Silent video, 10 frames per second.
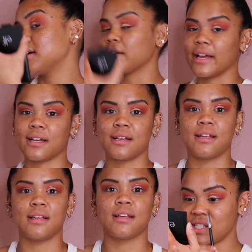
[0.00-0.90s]
Okay,
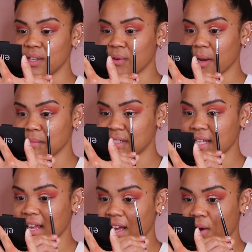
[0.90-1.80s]
see what I'm
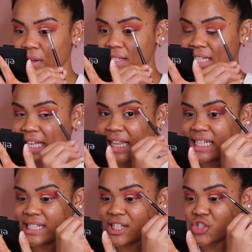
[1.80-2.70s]
saying, how it's like
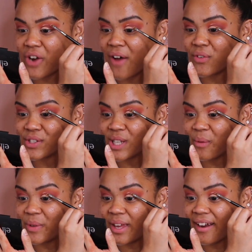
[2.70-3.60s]
this, it travels
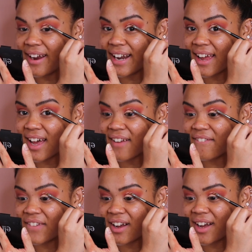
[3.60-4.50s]
up here and I gotta
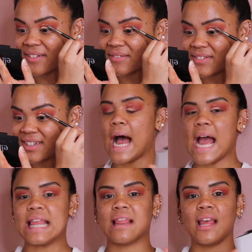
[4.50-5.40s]
fuck up.
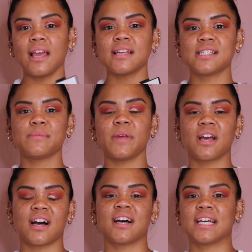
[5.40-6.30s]
I think it's
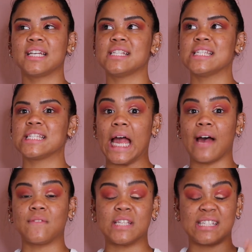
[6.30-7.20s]
because I
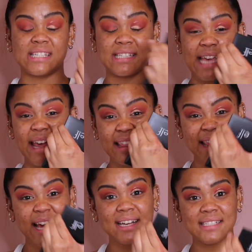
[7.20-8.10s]
have to set
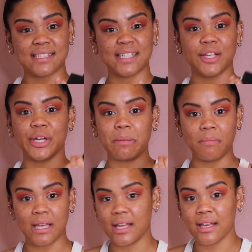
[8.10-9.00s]
that concealer
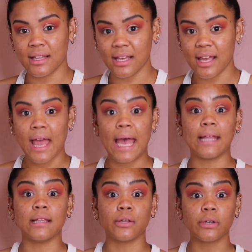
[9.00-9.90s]
immediately
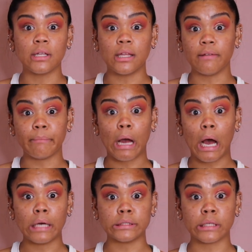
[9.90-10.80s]
and literally leave my
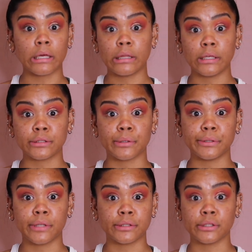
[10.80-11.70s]
eyes like this so
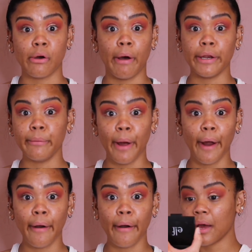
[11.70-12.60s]
it doesn't go
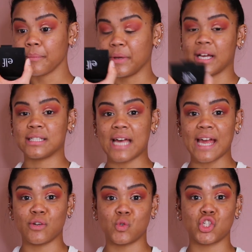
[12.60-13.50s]
anywhere. Because
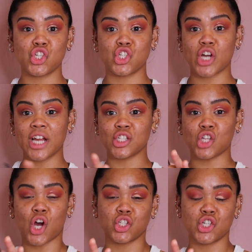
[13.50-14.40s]
I was just trying to
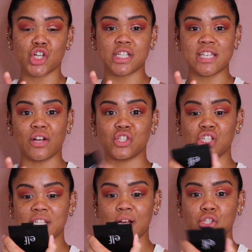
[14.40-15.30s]
talk to Jarzell
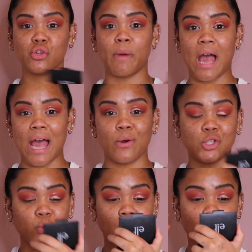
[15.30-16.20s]
just now, so my
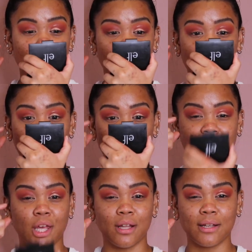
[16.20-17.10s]
eyes went
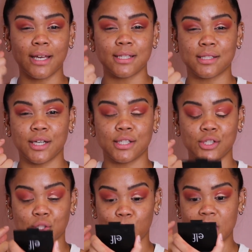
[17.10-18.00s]
regular, like it started
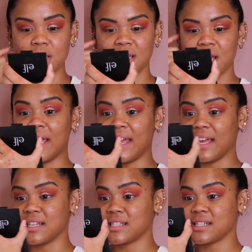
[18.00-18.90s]
to squint.
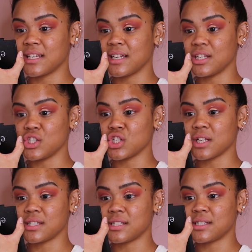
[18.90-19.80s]
It
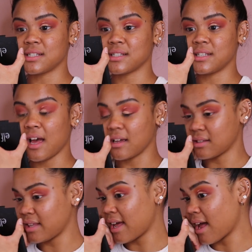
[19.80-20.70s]
just, yeah,
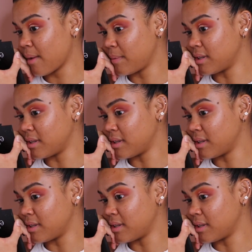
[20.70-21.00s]
that happened.